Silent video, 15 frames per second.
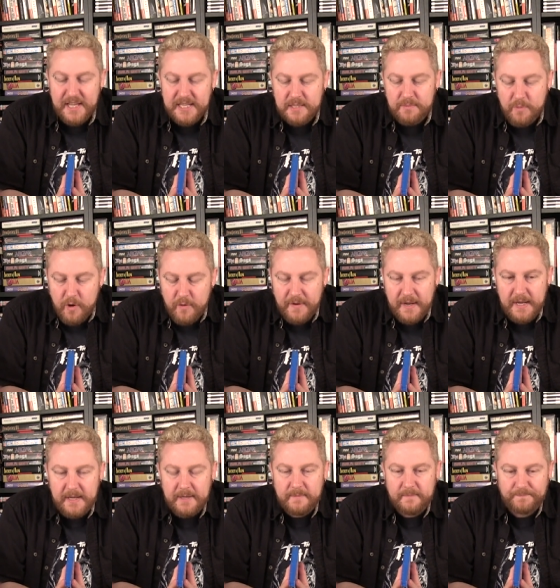this
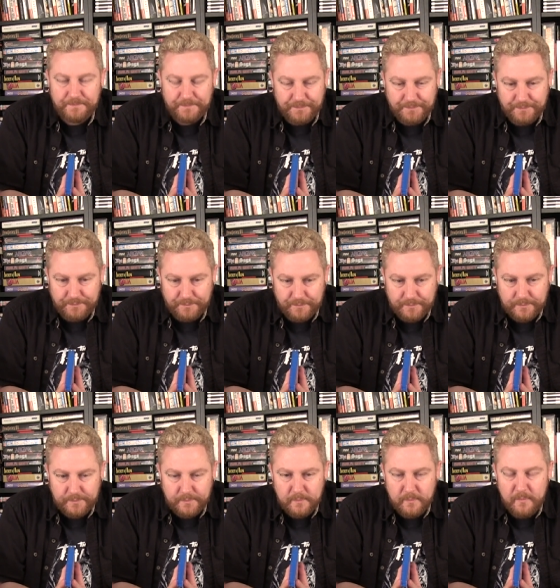movie,
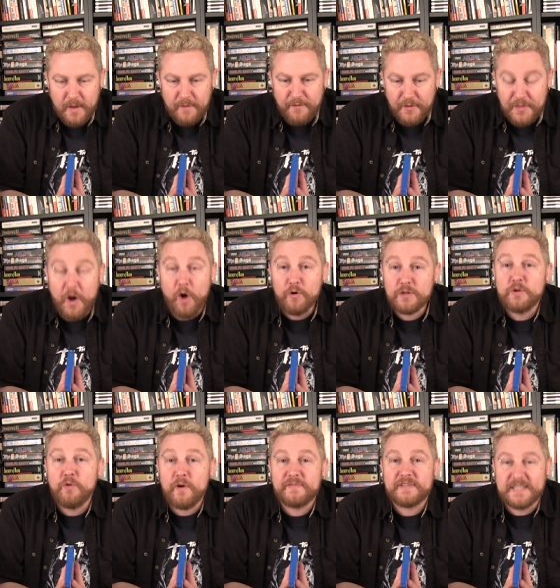for those
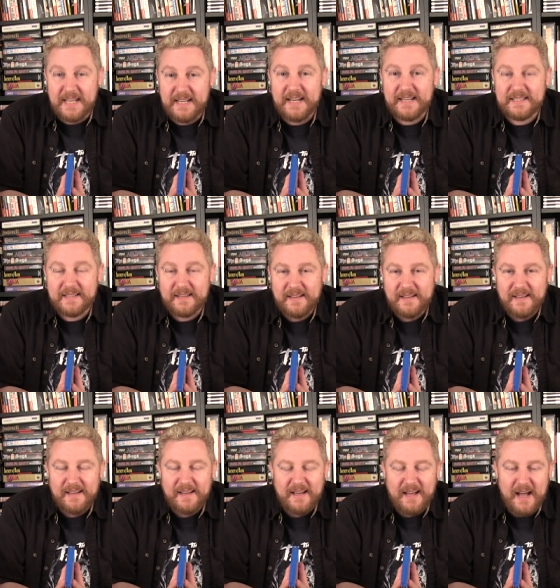who have seen it,
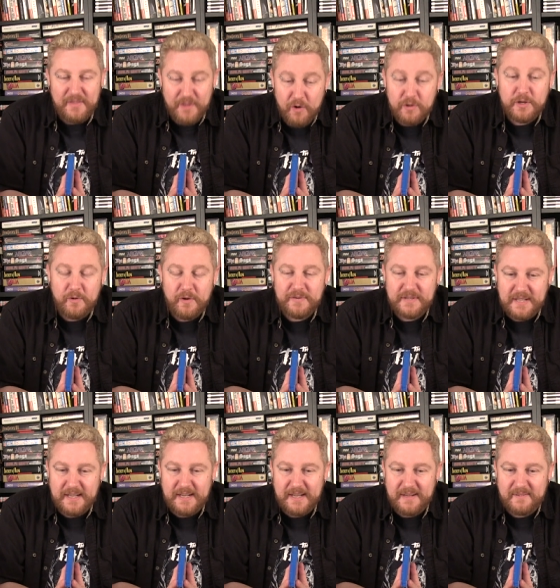and those who have
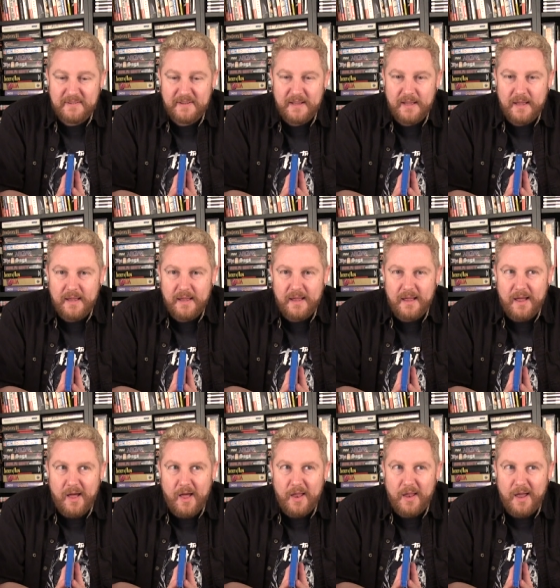seen it,
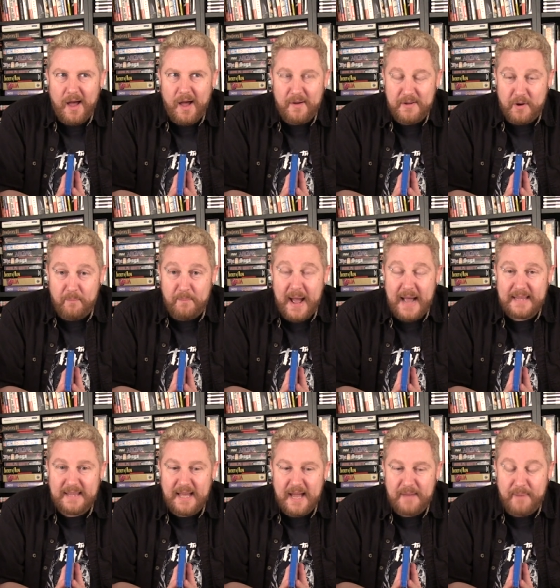uh, you know,
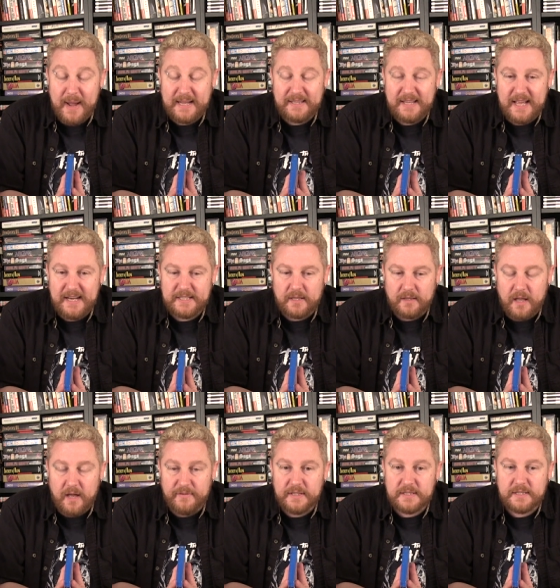back there, back in the '80s,
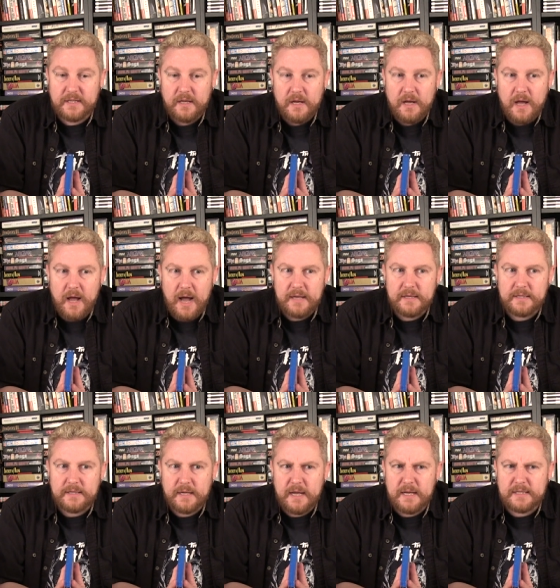love it,
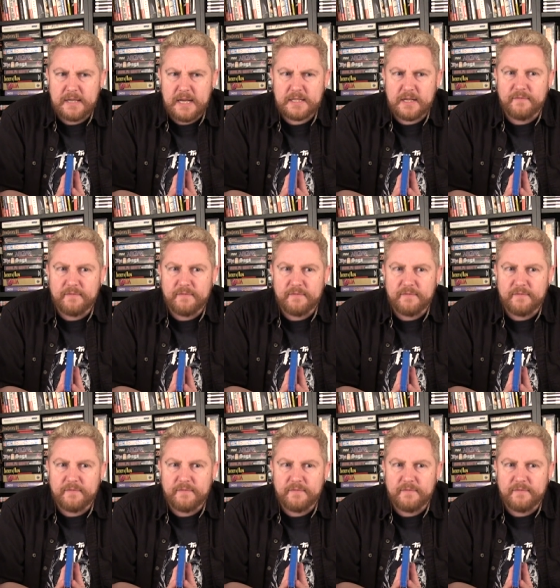and it, it's